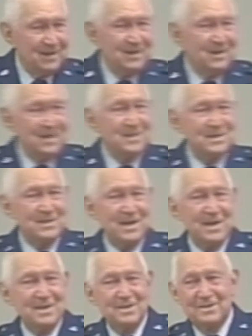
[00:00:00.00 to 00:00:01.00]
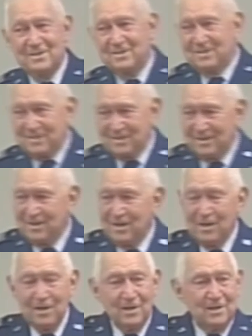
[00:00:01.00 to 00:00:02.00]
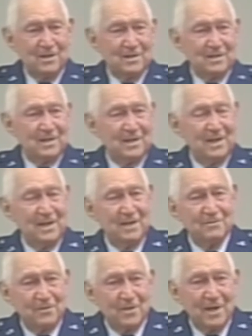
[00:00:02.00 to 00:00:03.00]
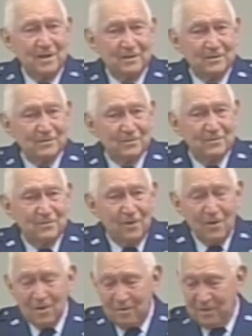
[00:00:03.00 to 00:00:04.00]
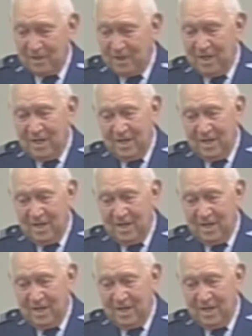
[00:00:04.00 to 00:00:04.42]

he, he just had uh, had everything for him, and